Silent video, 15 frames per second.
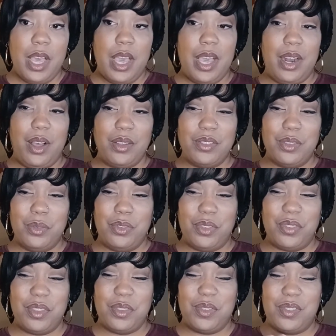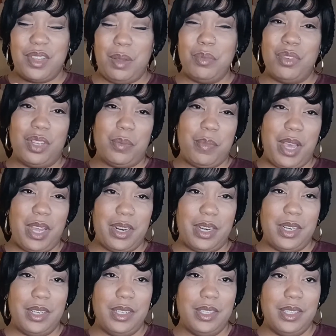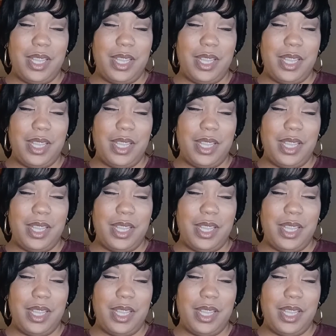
And also just the subject matter.